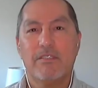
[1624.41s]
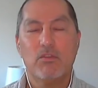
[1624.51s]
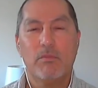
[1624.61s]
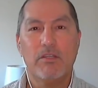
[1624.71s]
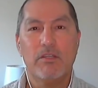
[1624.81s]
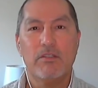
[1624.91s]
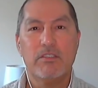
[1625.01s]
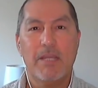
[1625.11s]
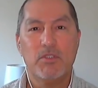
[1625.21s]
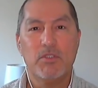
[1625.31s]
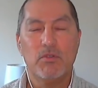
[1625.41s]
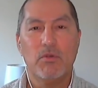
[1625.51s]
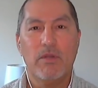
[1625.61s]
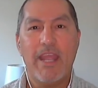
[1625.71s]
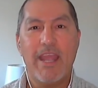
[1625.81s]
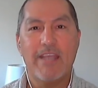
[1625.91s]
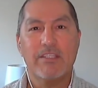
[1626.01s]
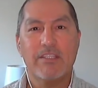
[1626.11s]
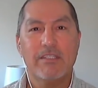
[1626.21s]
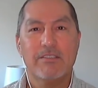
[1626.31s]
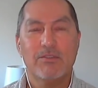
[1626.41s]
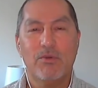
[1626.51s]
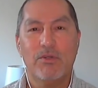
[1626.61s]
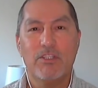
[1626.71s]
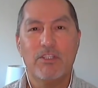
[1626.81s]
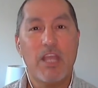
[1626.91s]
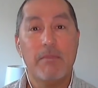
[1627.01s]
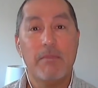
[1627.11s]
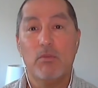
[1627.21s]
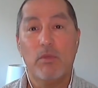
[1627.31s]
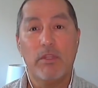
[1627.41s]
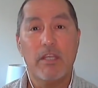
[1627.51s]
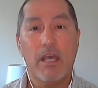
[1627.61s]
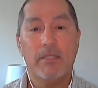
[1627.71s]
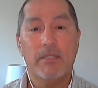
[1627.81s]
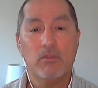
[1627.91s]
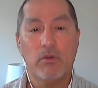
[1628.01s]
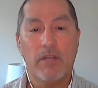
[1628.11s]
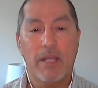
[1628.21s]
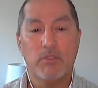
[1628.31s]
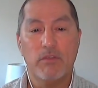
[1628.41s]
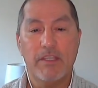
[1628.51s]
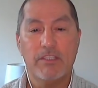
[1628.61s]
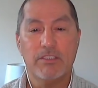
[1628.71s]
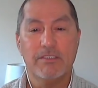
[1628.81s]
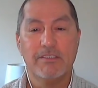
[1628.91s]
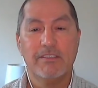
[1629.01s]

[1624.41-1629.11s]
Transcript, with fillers: would be a good time to ask it or to chime in with a comment or an observation.